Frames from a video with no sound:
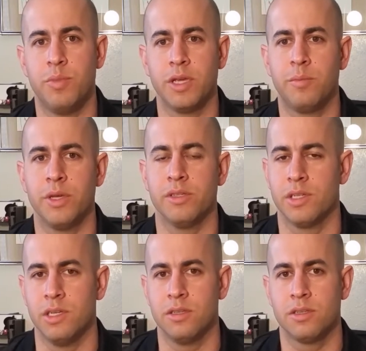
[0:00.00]
big
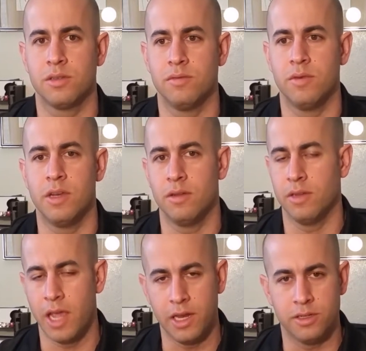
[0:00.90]
business,
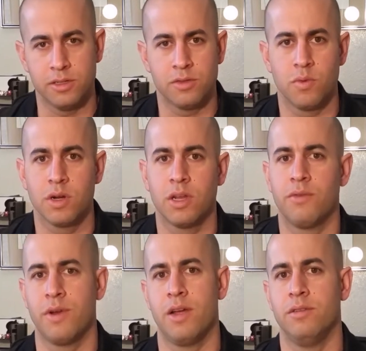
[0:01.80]
agents working
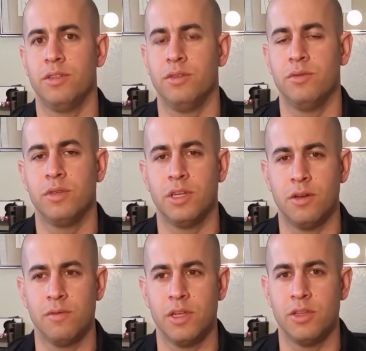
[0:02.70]
around you, you
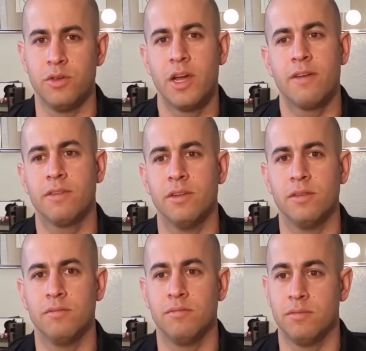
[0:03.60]
know, then you have
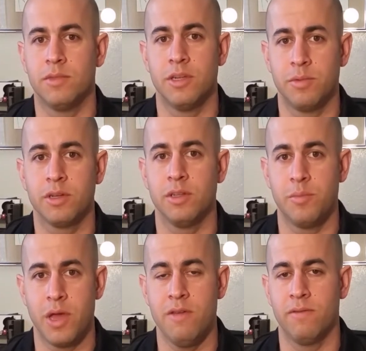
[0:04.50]
to typically
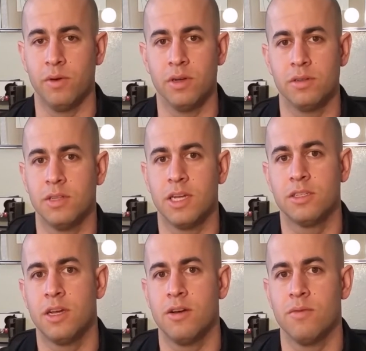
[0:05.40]
pay for it, and
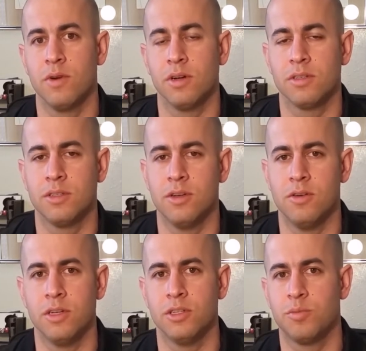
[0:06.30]
that's how it works.
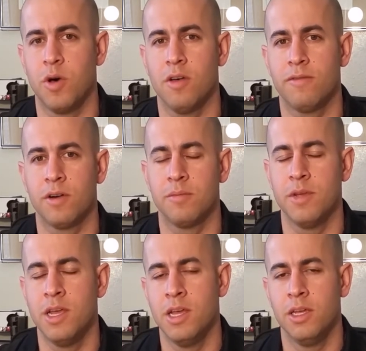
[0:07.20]
So in a small
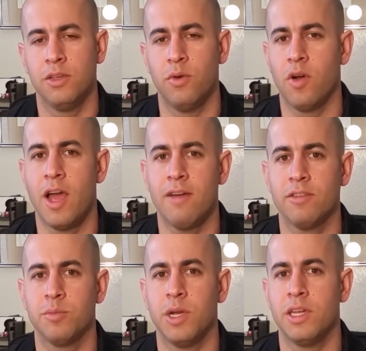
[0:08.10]
firm, you won't have
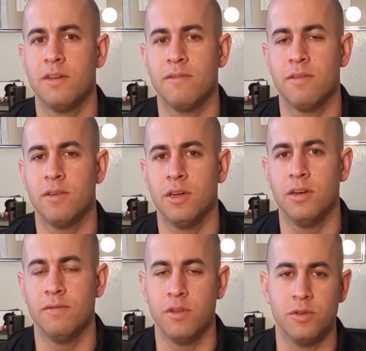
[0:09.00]
as many of,
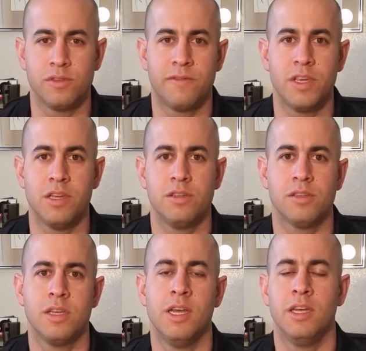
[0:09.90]
of those
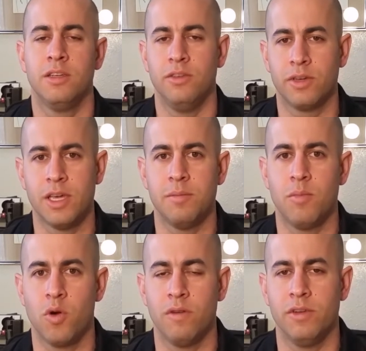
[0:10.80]
fees You'll keep
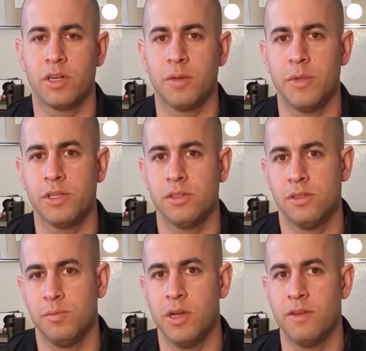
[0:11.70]
more of your
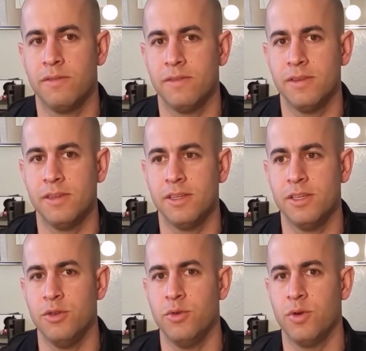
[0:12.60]
commissions, but if
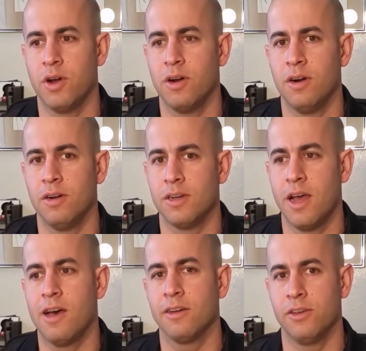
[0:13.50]
you are
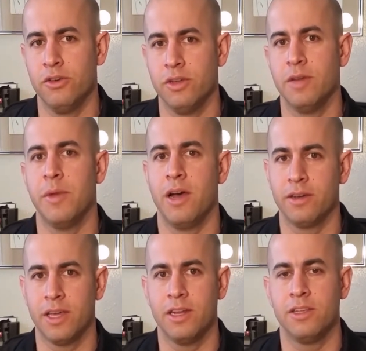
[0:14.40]
not good
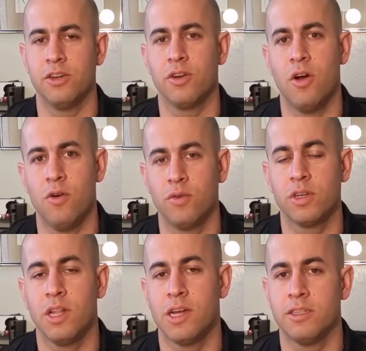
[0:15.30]
about getting your own
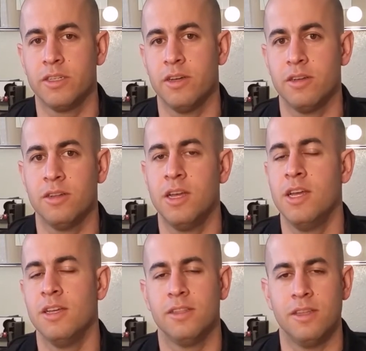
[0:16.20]
clientele,
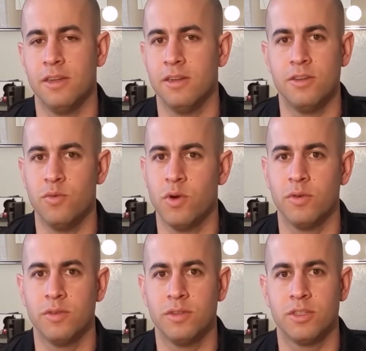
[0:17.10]
then you
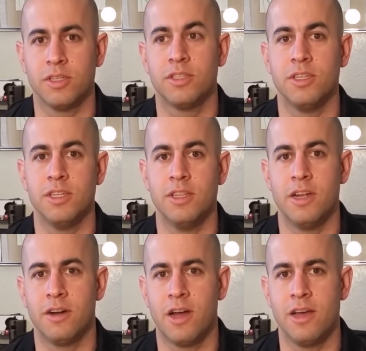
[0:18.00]
won't succeed
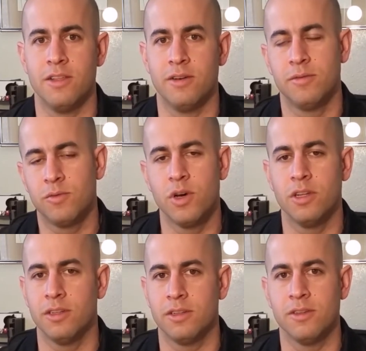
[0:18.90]
there either.
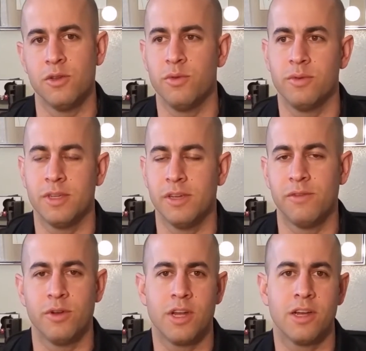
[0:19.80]
Well, you
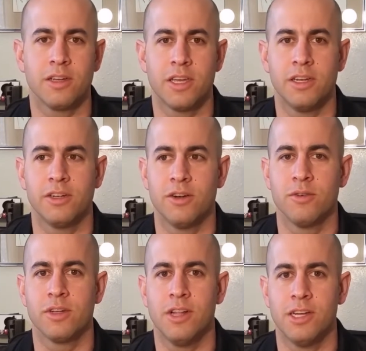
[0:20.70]
if you're not getting your
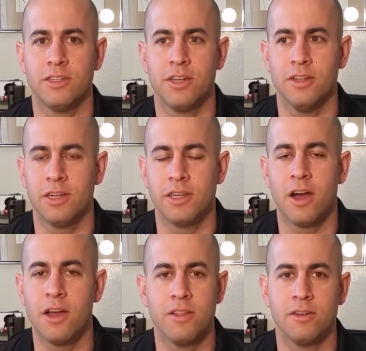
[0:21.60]
own clientele at
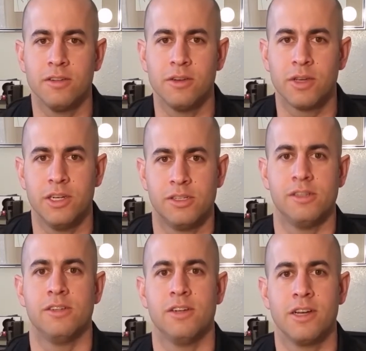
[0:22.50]
either
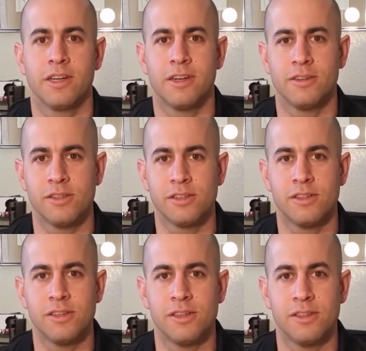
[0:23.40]
location, you're not going to
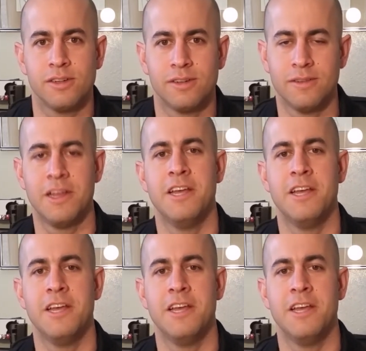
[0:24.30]
succeed either.